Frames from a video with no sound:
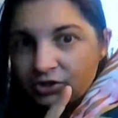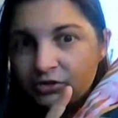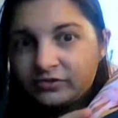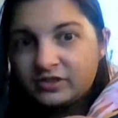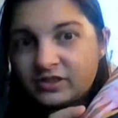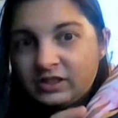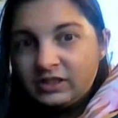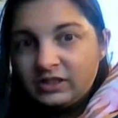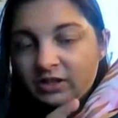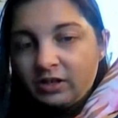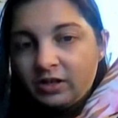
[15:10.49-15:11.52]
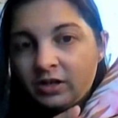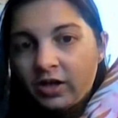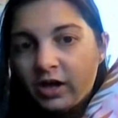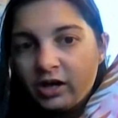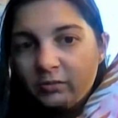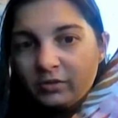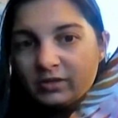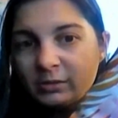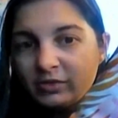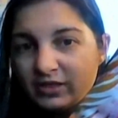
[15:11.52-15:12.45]
you'll have seen
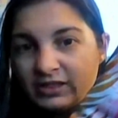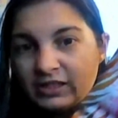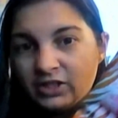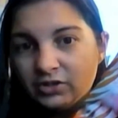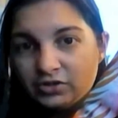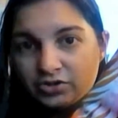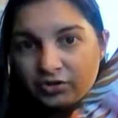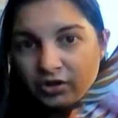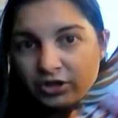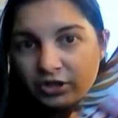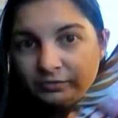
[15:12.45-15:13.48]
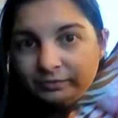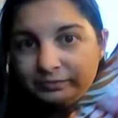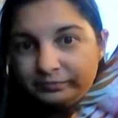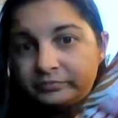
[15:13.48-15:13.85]
some of this in construction.